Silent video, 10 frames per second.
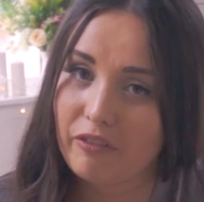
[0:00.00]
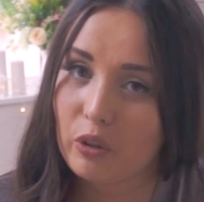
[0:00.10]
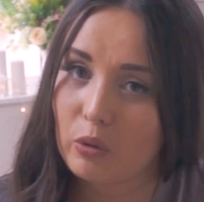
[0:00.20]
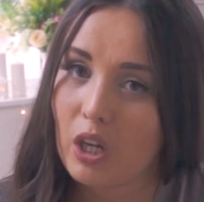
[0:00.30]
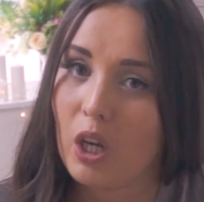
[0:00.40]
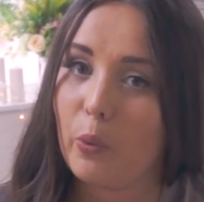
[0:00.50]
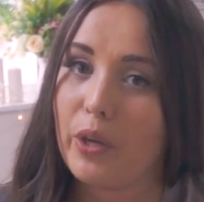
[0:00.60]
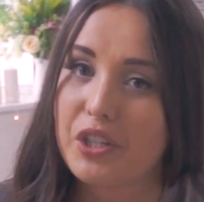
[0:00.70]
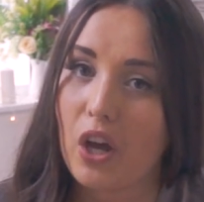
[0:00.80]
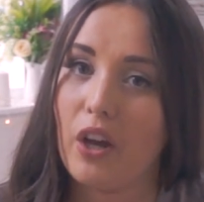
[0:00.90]
level,
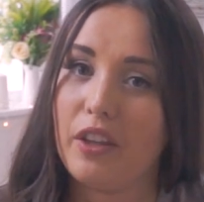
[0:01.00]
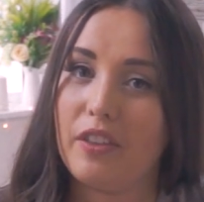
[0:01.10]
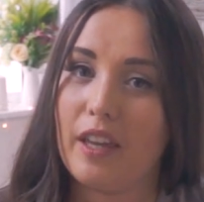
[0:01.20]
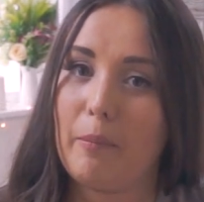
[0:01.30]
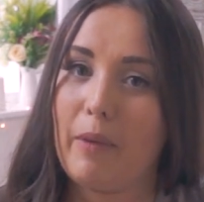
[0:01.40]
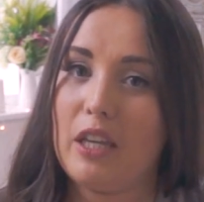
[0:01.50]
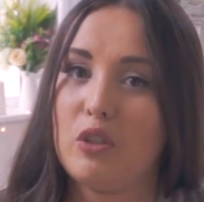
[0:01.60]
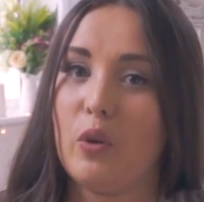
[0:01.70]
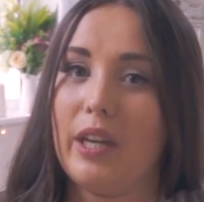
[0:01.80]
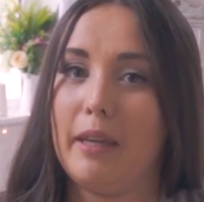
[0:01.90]
which I think
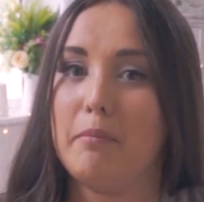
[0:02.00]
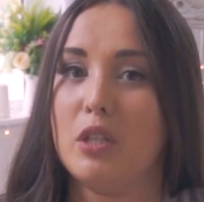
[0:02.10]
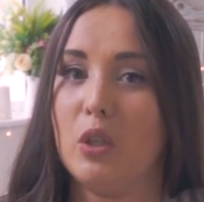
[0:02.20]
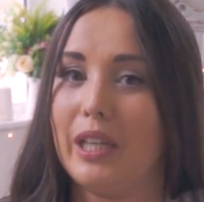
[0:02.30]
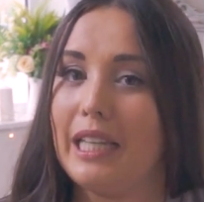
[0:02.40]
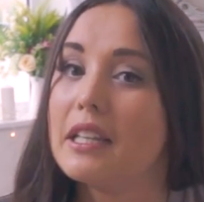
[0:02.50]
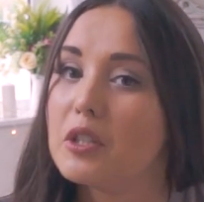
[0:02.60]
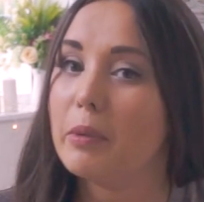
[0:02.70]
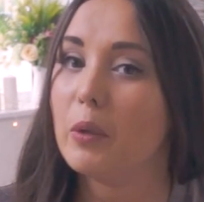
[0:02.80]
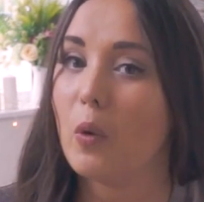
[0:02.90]
makes your hips look a
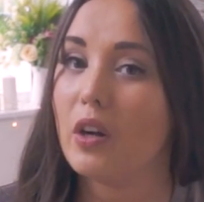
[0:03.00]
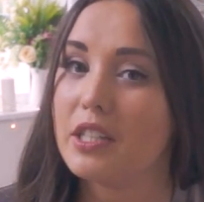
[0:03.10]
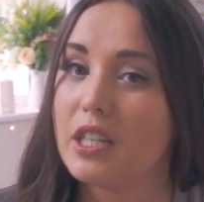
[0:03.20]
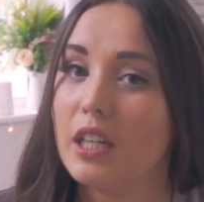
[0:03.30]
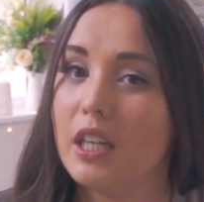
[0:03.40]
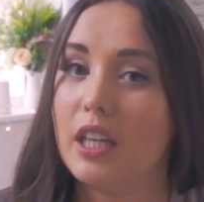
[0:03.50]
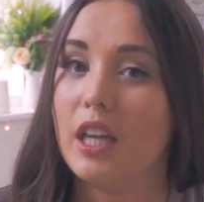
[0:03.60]
little bit wider